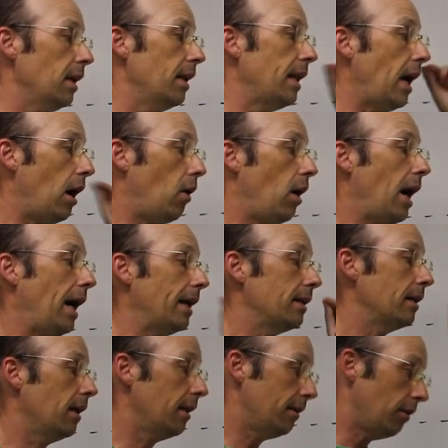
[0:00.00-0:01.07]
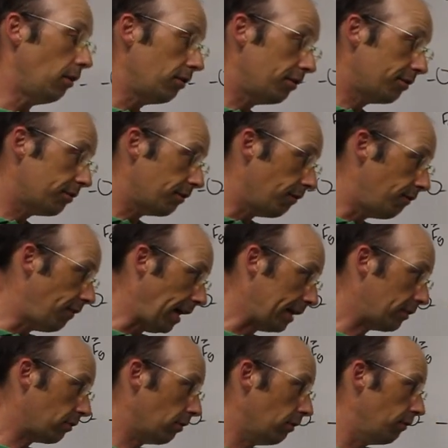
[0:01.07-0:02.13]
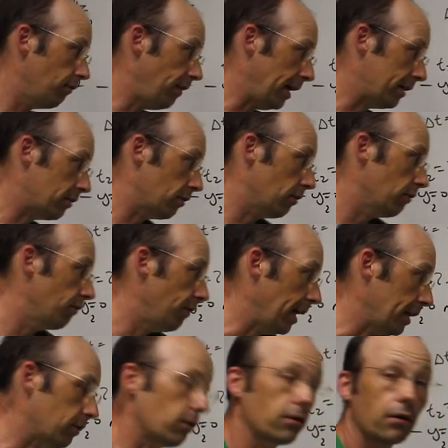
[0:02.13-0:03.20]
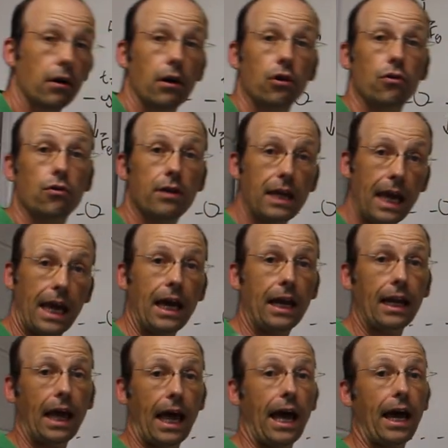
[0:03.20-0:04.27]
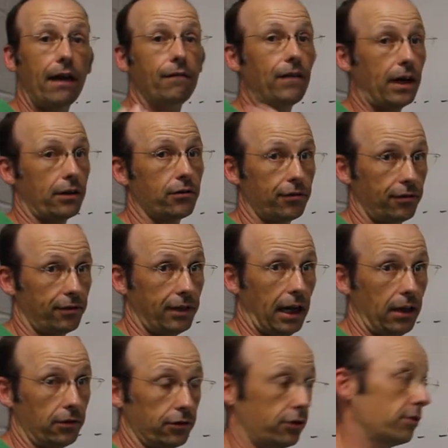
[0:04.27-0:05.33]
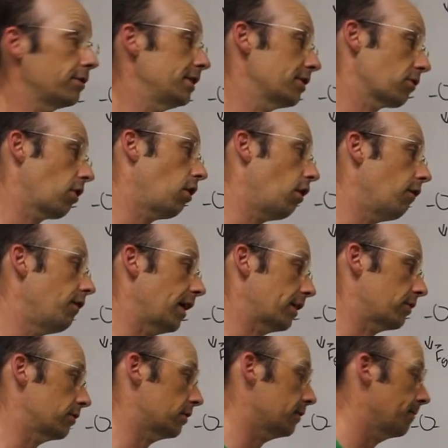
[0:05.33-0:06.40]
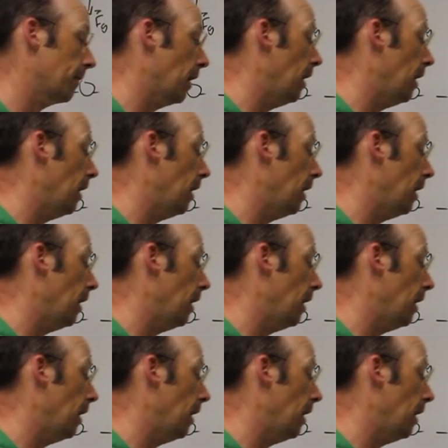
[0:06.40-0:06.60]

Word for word: Now I notice vector, vector, vector. You can't add vectors and scalars, so these are all vectors.